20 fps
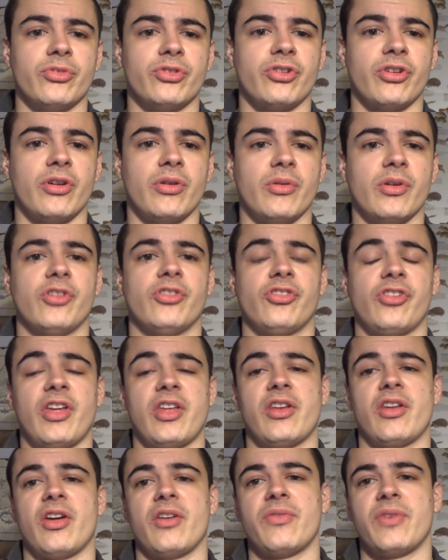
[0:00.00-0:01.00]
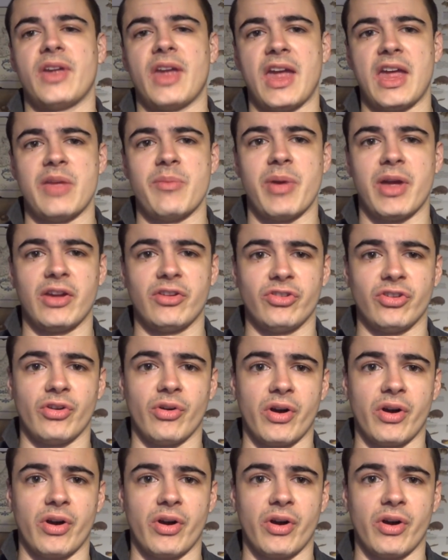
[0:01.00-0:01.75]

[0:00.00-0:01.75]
So as I said, I think ABEK's a